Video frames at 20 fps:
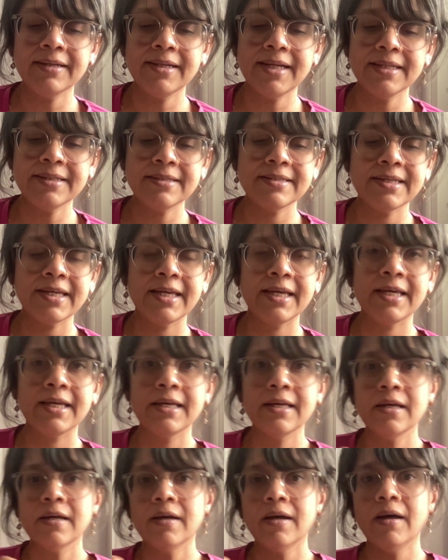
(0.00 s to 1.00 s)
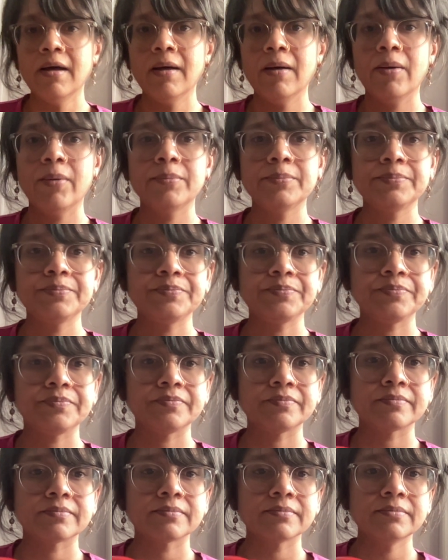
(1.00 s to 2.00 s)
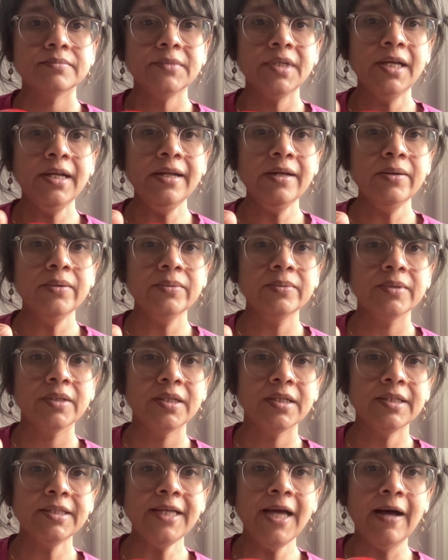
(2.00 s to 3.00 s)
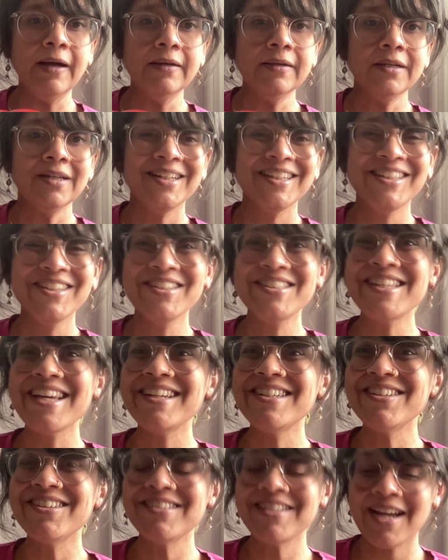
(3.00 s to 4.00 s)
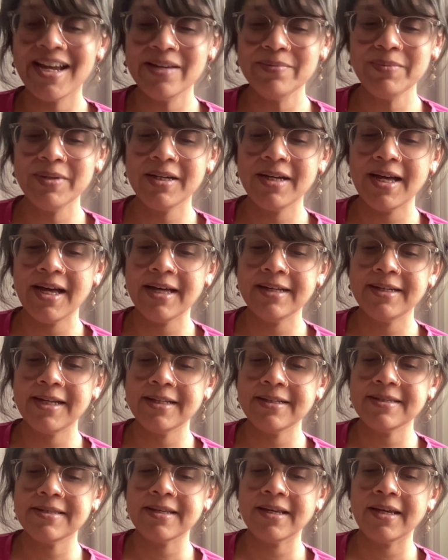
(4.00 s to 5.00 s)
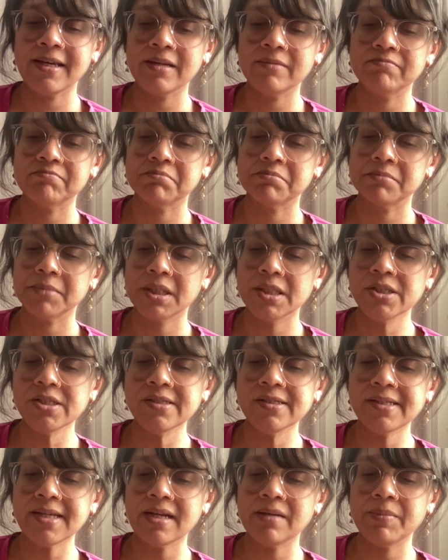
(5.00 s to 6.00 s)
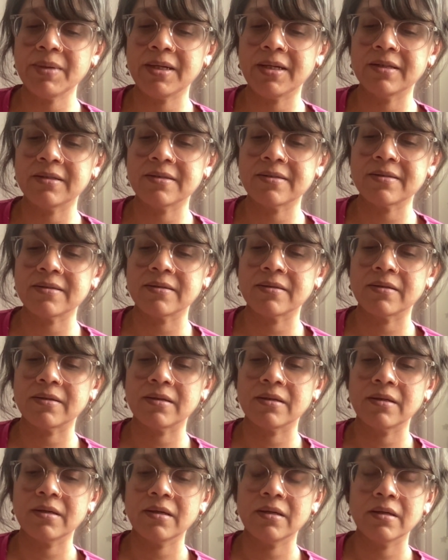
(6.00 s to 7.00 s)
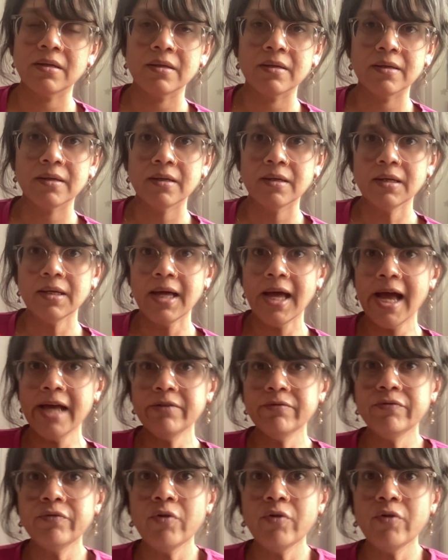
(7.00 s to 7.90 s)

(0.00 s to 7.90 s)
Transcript: let's say, you set your timer at, let's say, just 10 minutes. And